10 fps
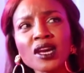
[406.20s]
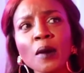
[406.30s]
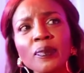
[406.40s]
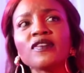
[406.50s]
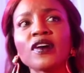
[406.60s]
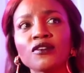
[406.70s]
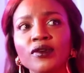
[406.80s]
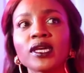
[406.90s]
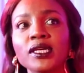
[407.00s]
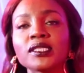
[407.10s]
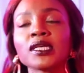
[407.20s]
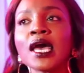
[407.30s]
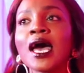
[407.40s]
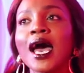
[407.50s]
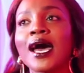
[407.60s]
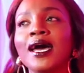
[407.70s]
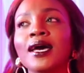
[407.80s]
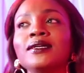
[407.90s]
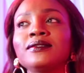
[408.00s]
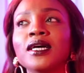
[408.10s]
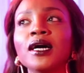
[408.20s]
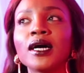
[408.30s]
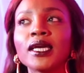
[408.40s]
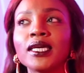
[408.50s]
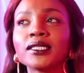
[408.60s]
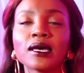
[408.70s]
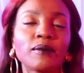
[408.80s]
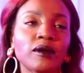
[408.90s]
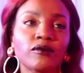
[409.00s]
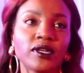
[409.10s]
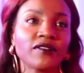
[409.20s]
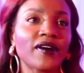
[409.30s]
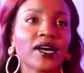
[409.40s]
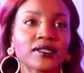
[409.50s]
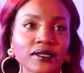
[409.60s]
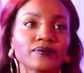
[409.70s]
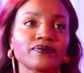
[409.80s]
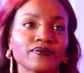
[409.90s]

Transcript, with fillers: couple of other records, and he's coming up really fast.